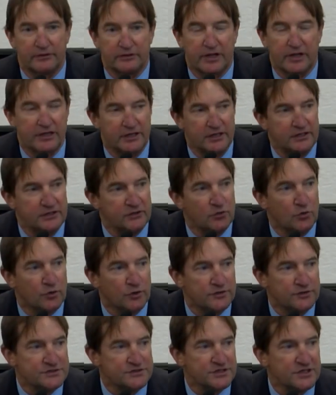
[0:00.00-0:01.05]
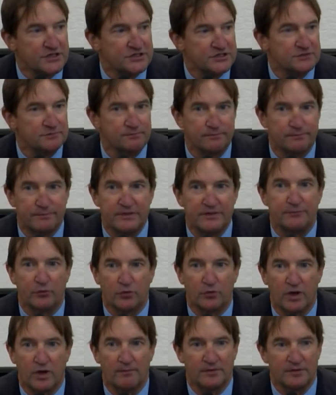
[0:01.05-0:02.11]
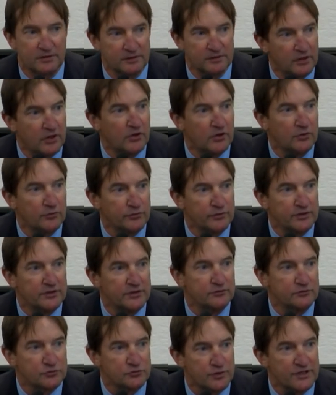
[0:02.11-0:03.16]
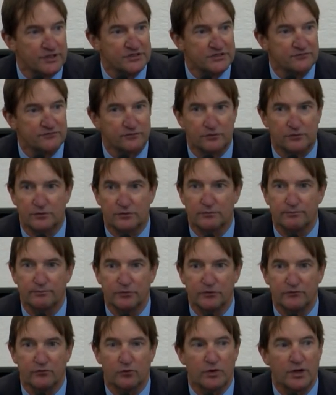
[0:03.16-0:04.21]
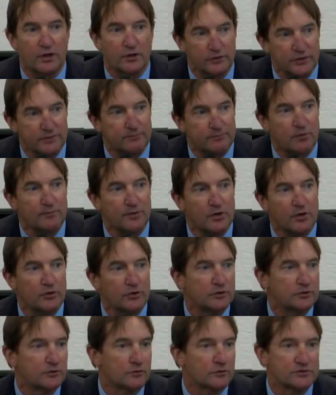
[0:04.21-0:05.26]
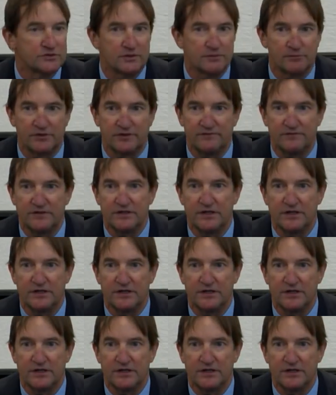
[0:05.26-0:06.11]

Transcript: Like any organization, people come and go. They either transfer, move around, get promoted, or some leave the agency.